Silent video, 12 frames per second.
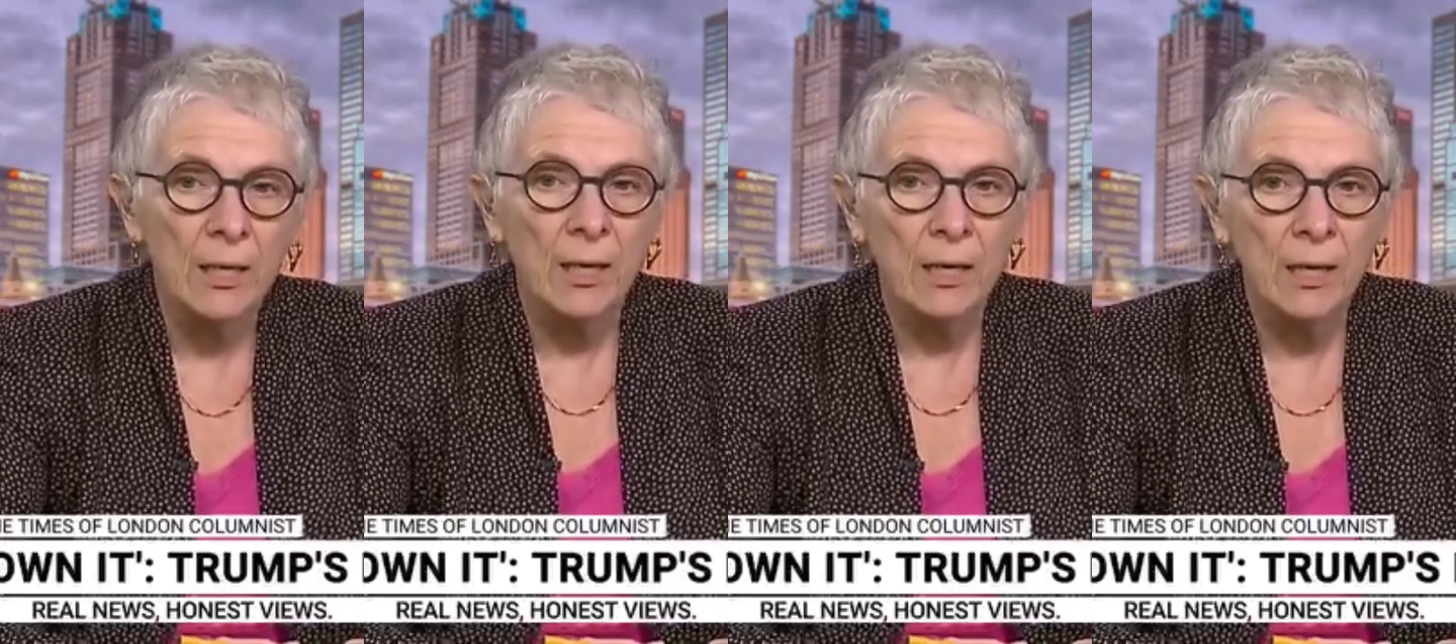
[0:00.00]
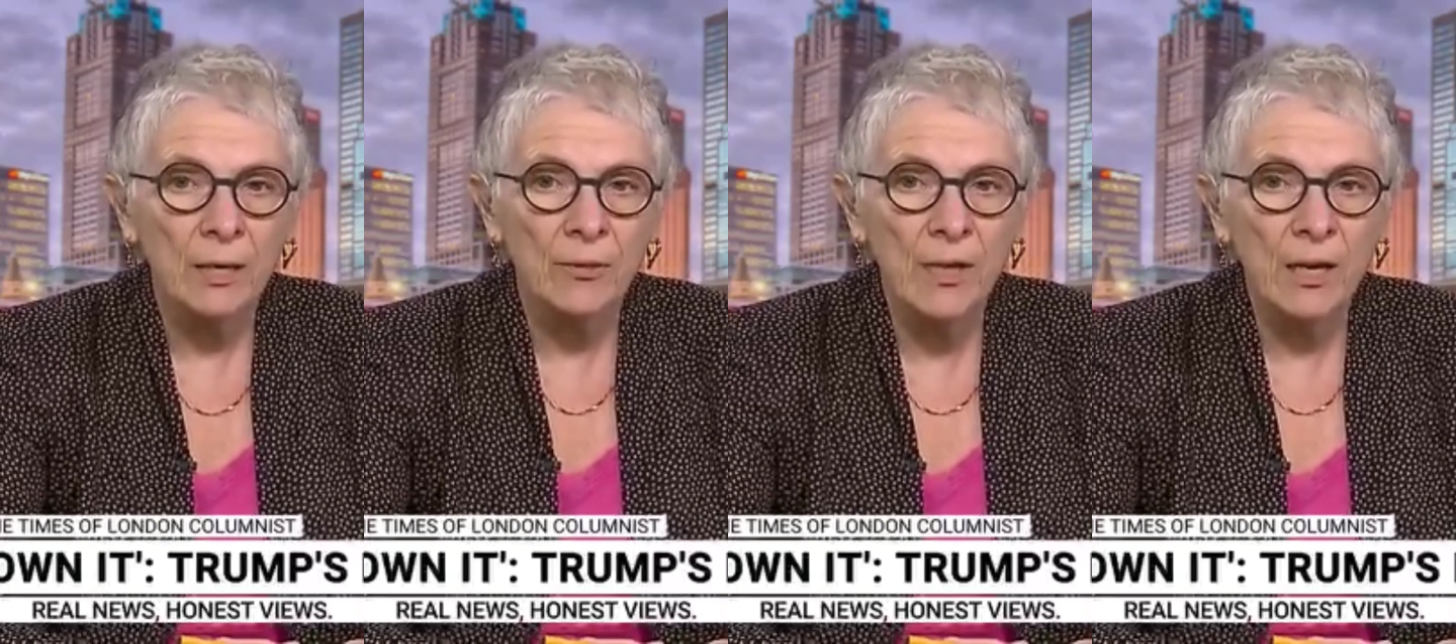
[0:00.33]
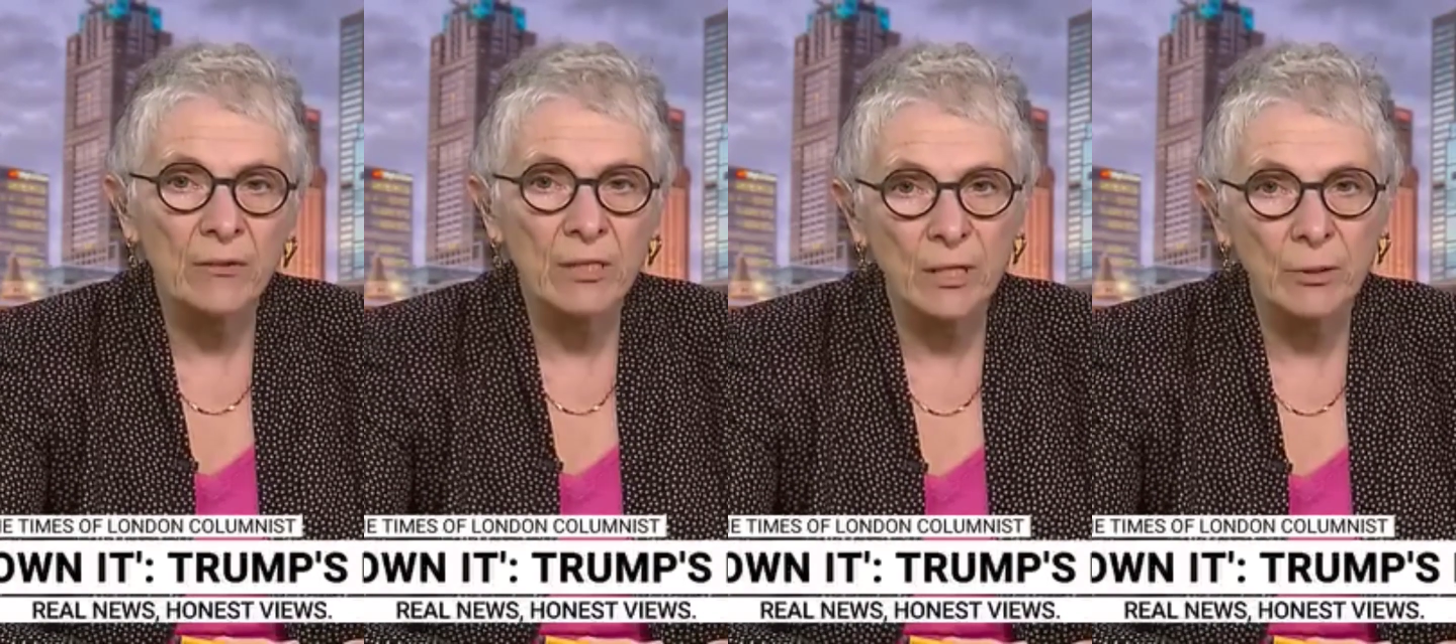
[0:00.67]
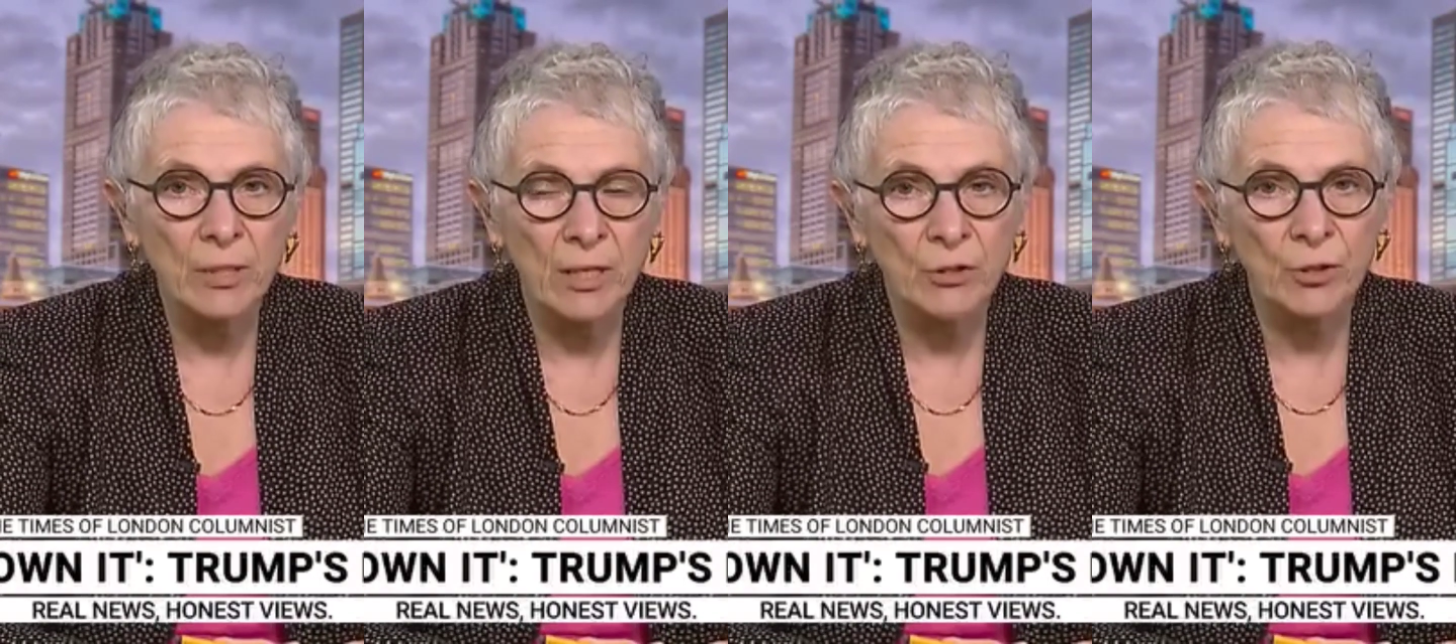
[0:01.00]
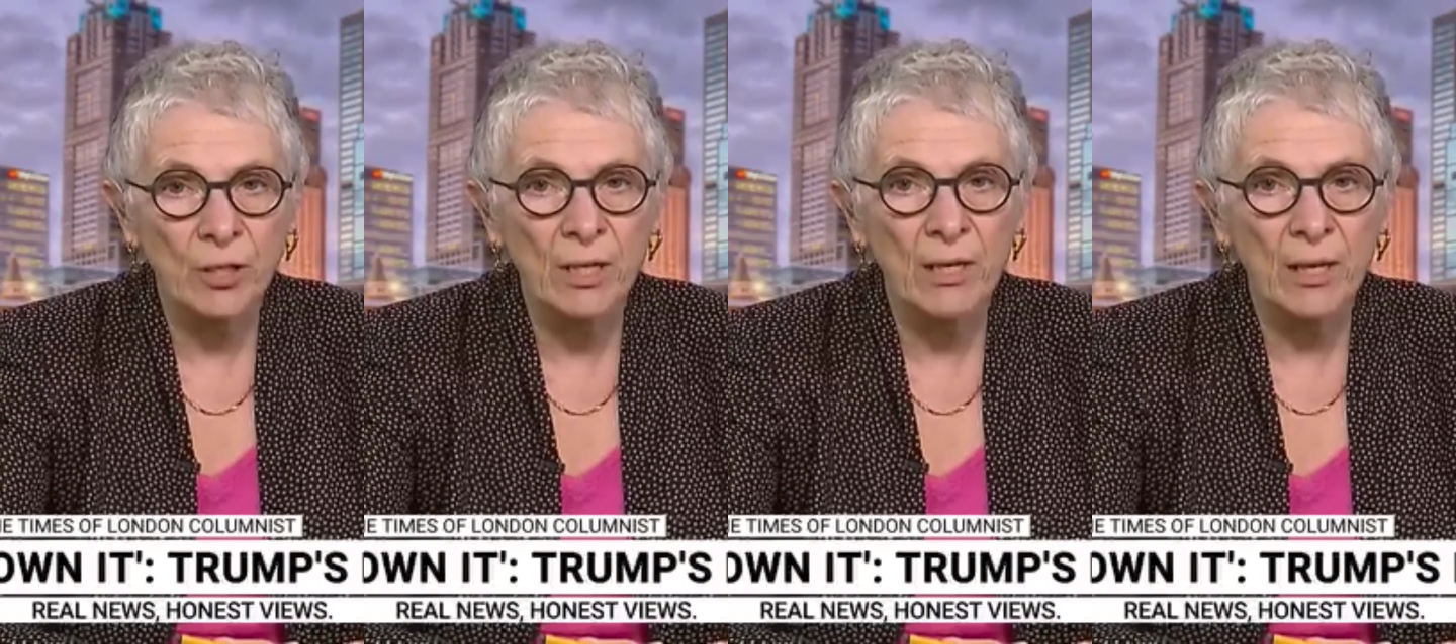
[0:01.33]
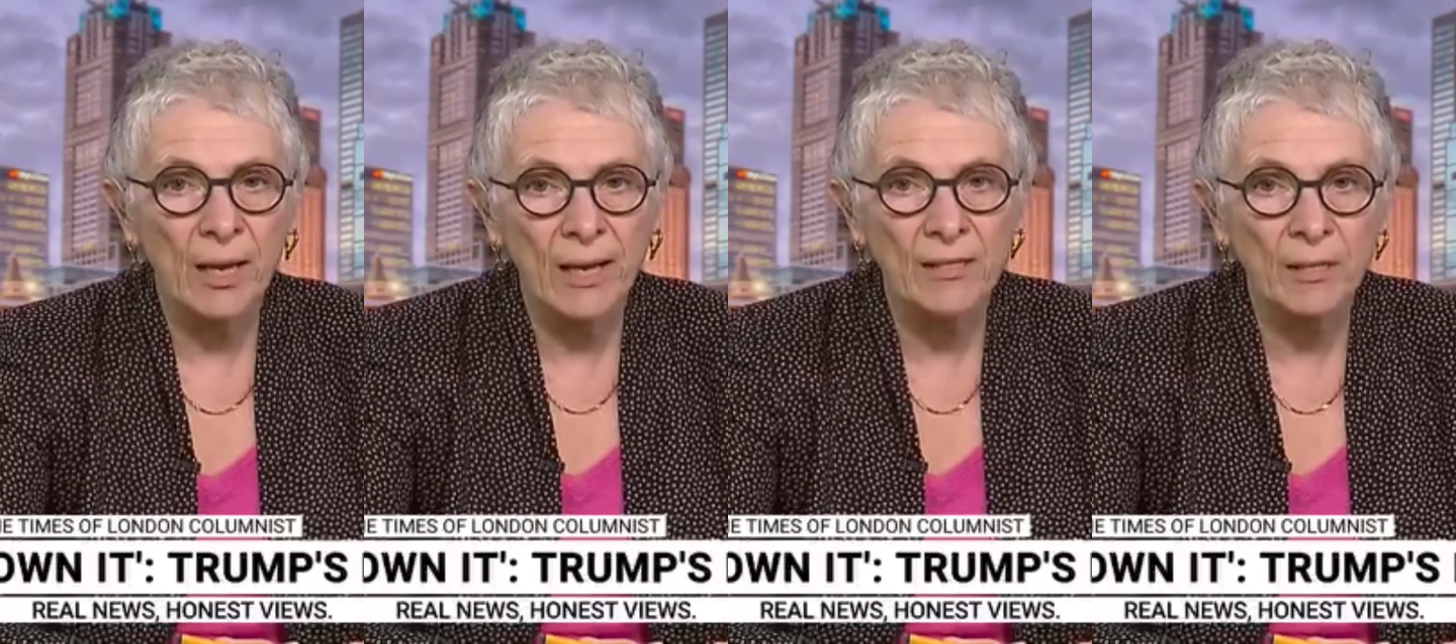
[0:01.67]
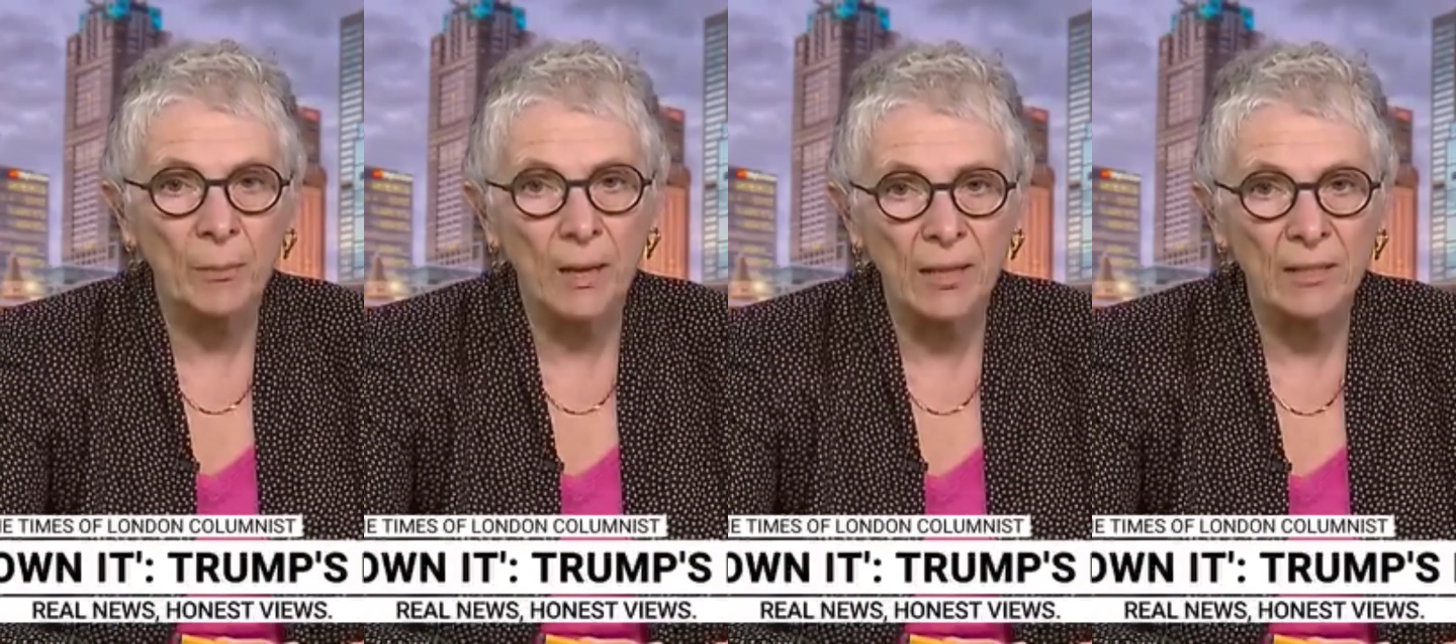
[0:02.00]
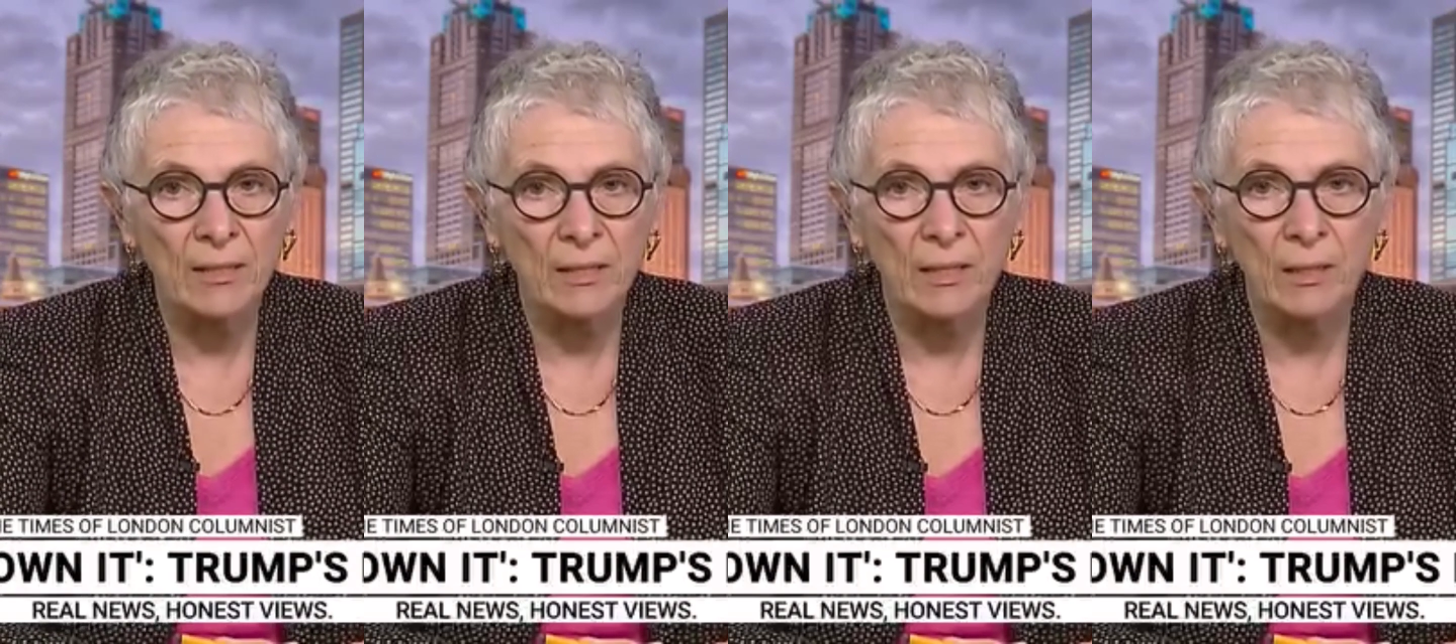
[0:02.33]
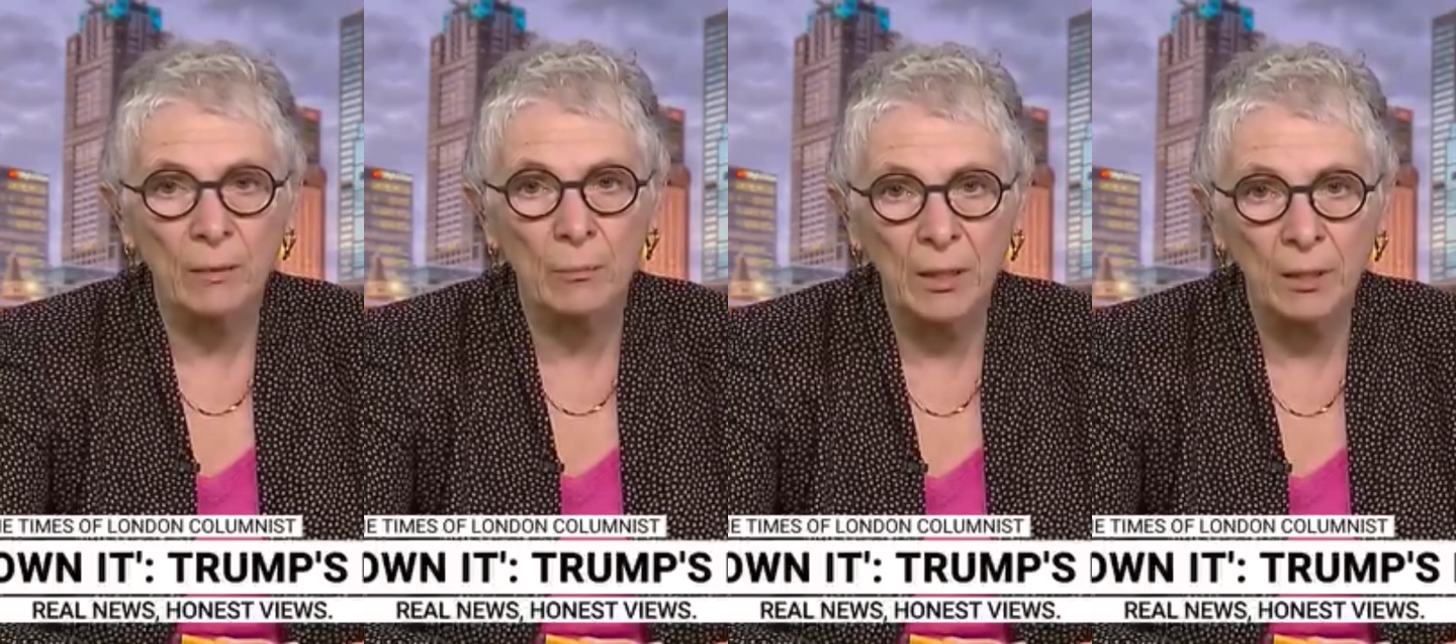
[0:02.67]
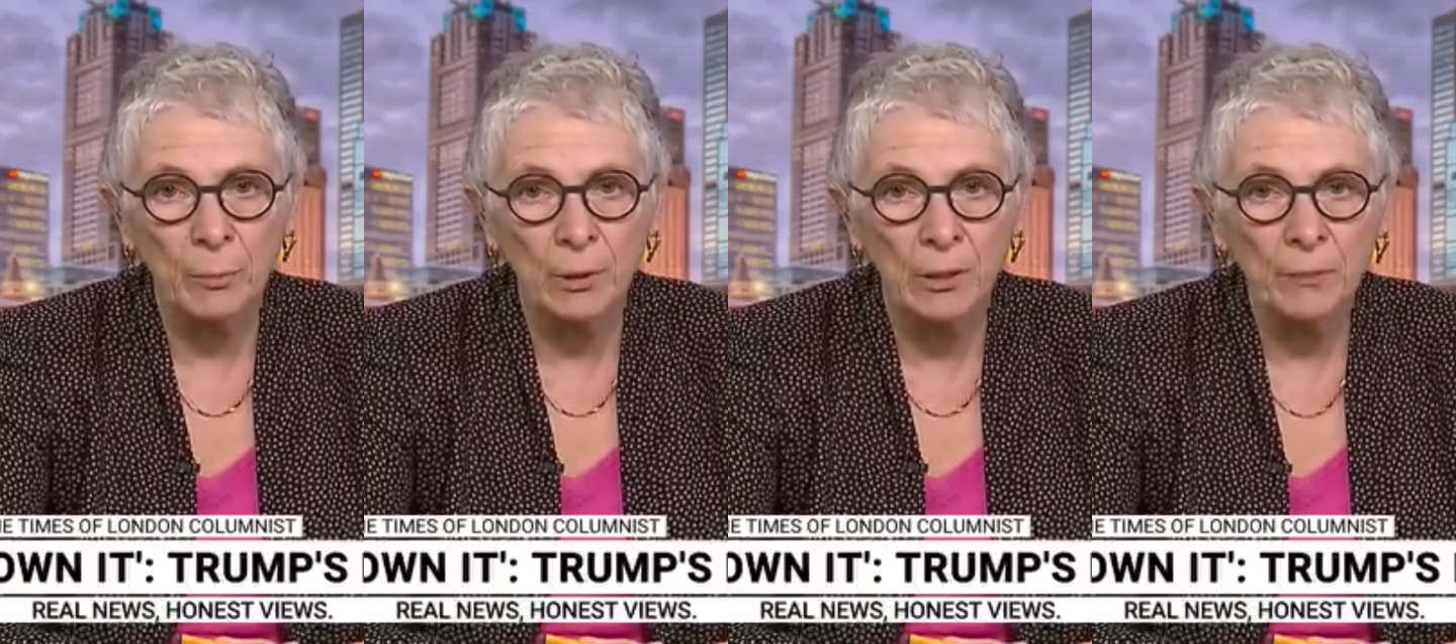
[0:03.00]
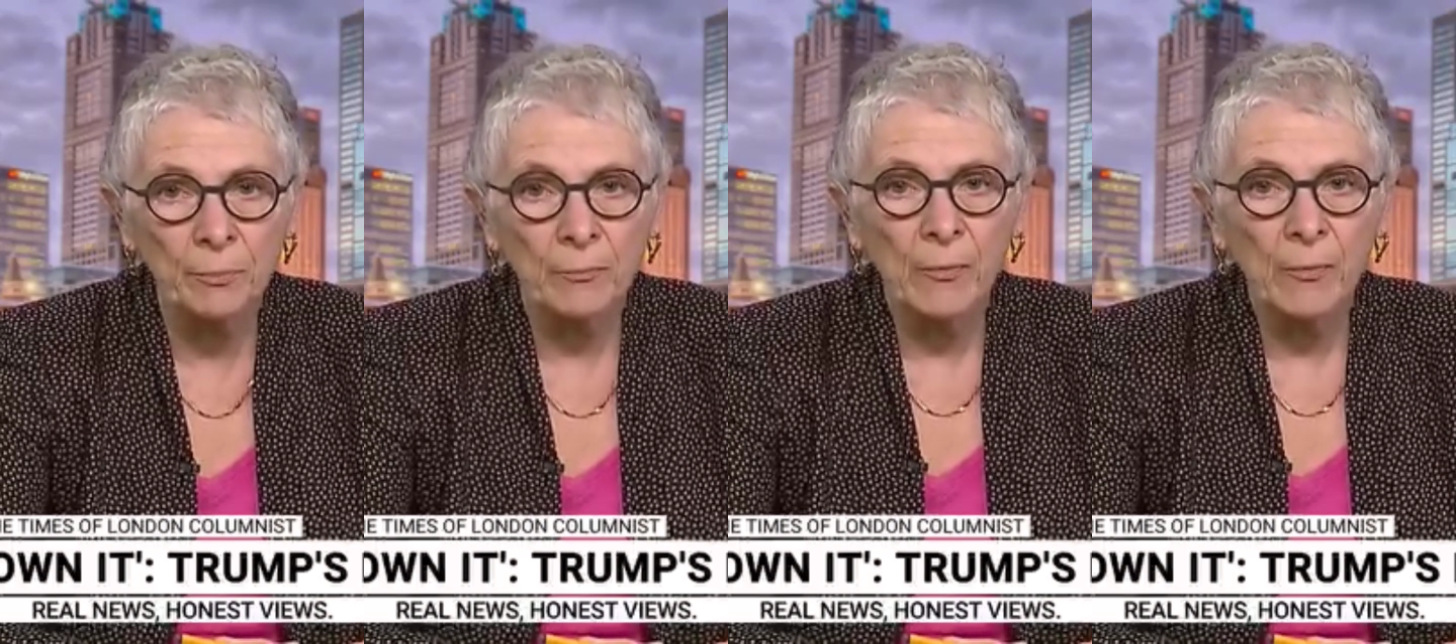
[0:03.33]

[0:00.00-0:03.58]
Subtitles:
There is no such thing as the Palestinian people.